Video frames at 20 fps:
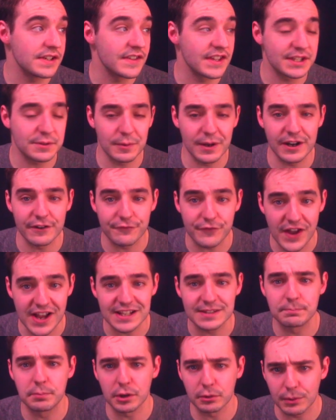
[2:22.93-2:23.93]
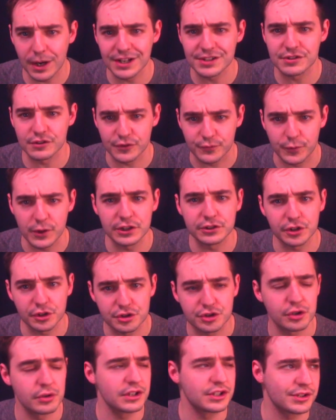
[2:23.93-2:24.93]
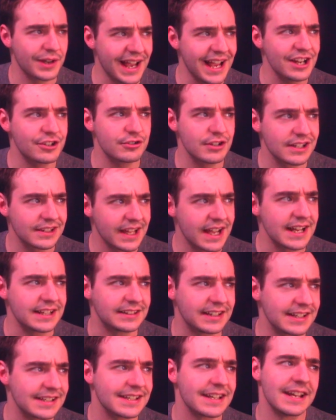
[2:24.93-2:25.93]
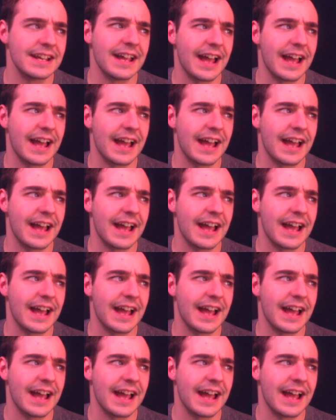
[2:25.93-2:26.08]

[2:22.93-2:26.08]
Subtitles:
This one affects Bill Russell's free throw shooting. So I actually like this.